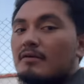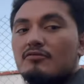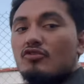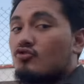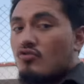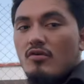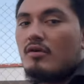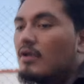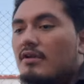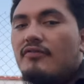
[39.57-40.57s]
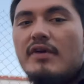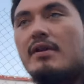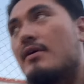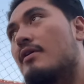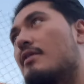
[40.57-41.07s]
destroying the
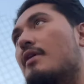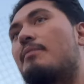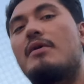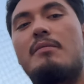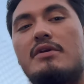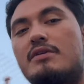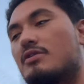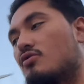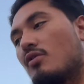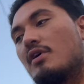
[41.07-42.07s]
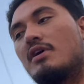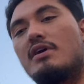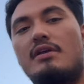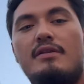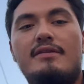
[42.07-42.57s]
fender. I pretty much destroyed it.
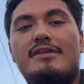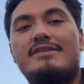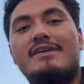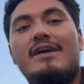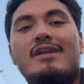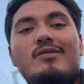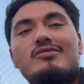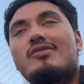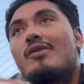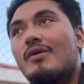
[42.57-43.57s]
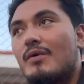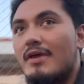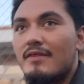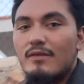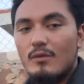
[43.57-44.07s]
The design I was going with
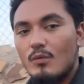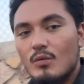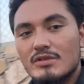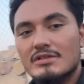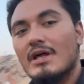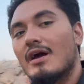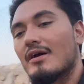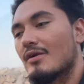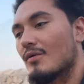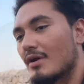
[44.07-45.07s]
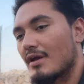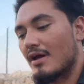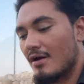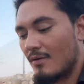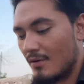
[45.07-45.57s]
was not gonna work
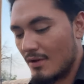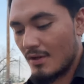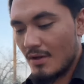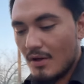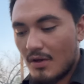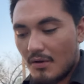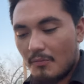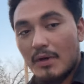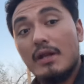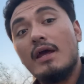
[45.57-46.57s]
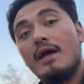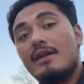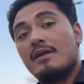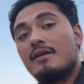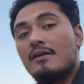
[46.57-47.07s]
out. My dad
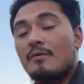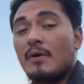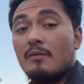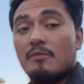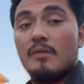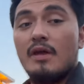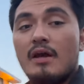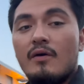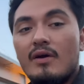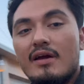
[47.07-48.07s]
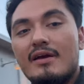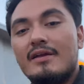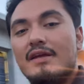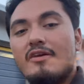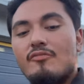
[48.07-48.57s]
ended up helping me out
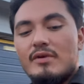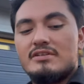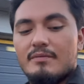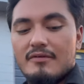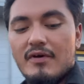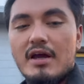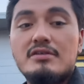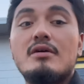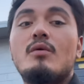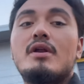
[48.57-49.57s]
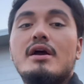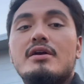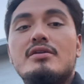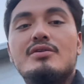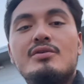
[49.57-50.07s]
and giving me some advice on what I
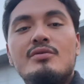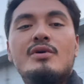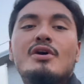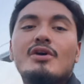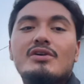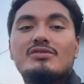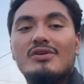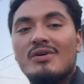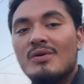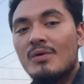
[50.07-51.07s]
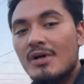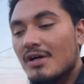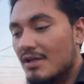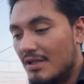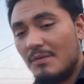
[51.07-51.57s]
could do. So
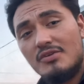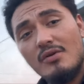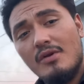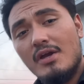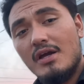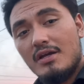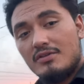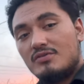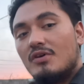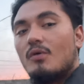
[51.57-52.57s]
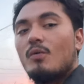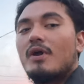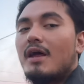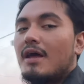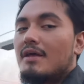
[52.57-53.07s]
let me show you guys what
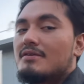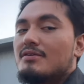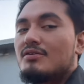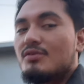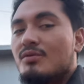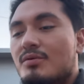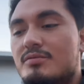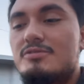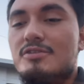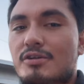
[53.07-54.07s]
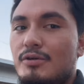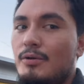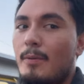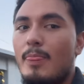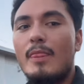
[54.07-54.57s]
I had to do to
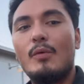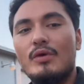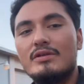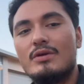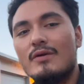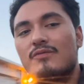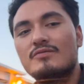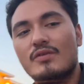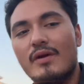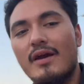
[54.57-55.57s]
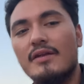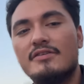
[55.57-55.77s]
restart from scratch.